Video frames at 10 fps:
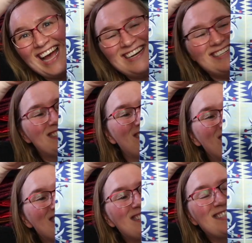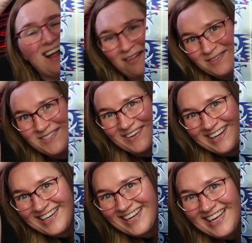and it's got skulls on
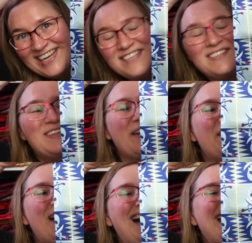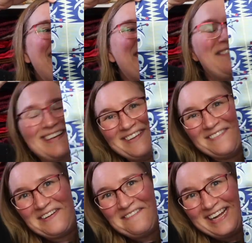it. So I really
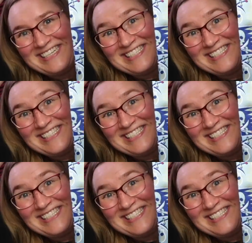want to make